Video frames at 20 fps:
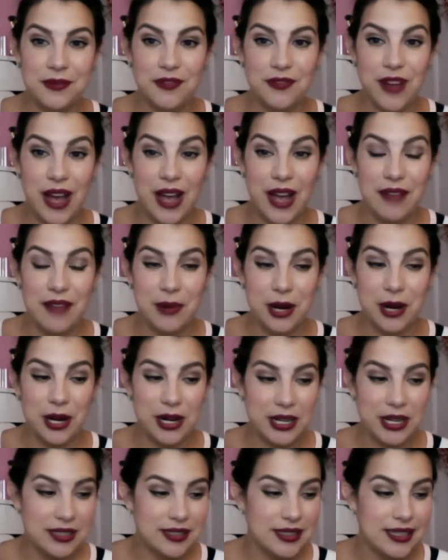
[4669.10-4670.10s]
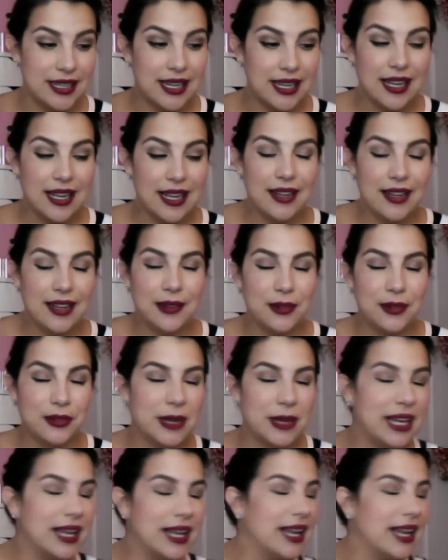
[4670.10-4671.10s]
5 products. Close
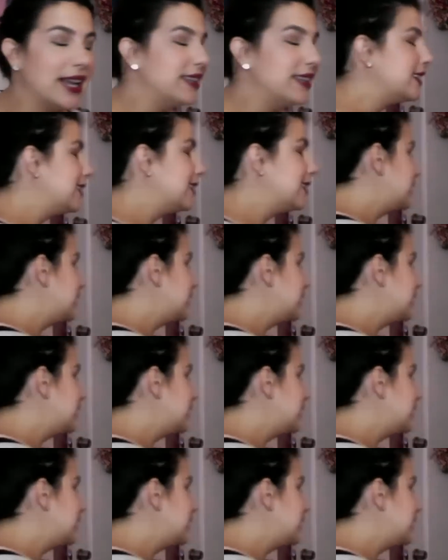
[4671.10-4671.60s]
my eyes.